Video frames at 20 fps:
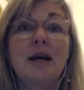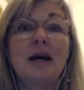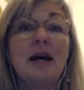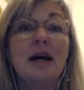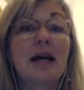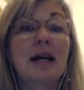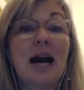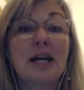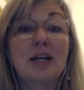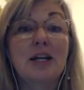
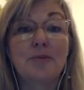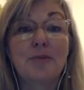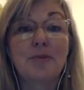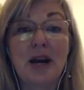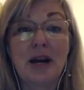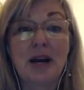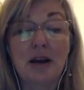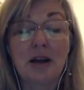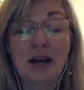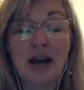
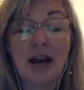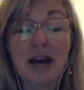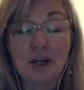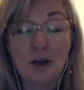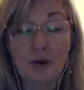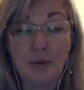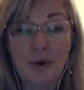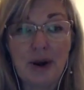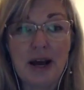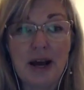
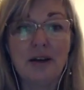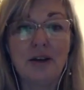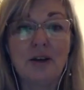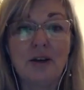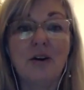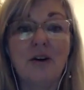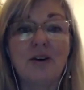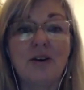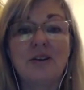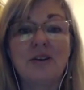catamaran
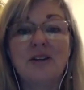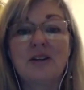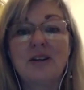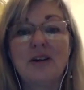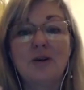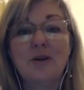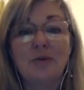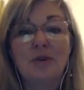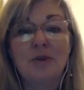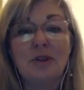yacht
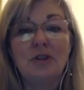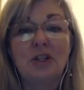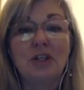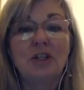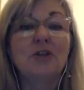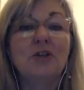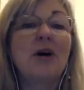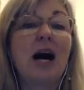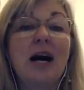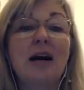with the
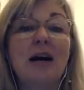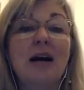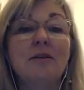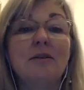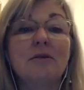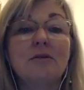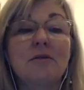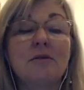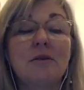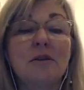two
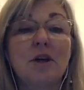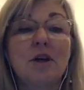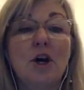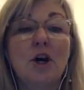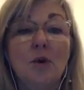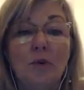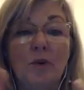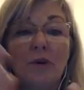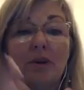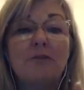hulls,
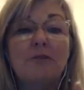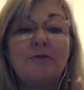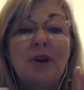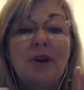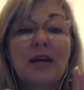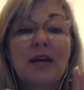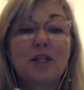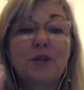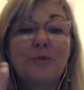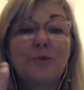with the
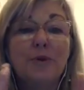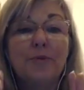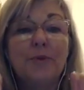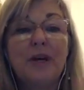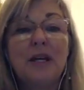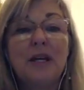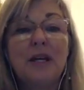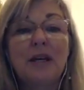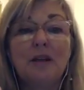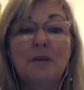flexible
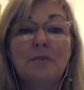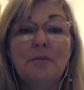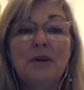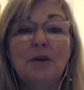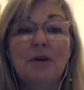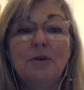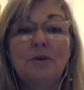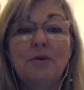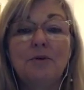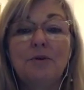bit in the
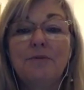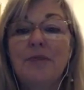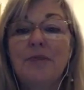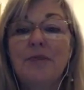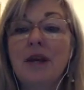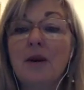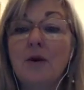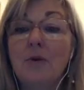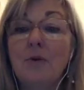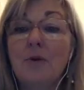middle.
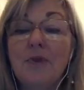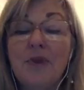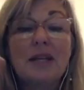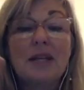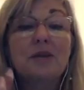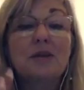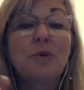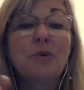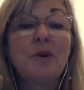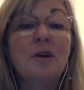Well,
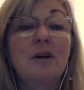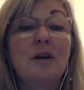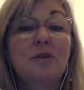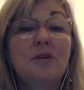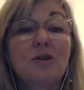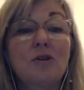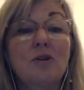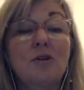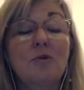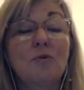that's what a
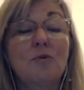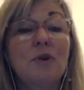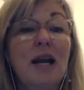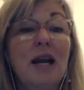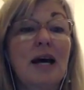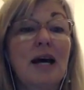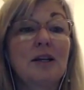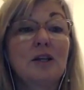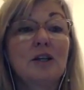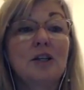true
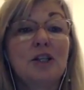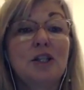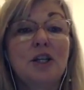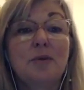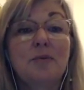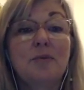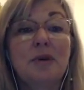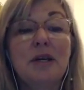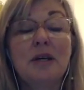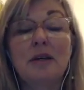
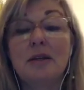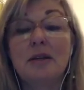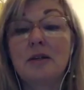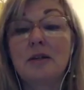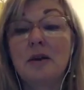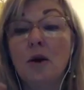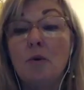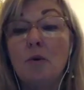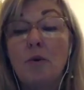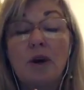relationship is,
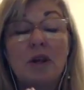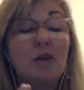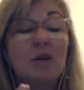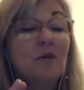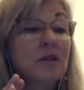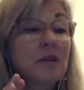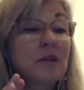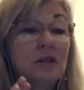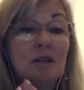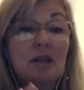whether
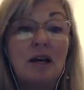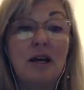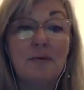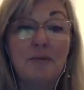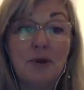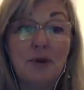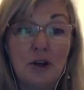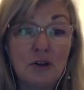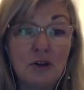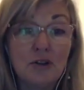it's a
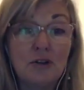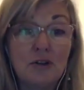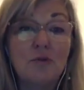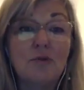personal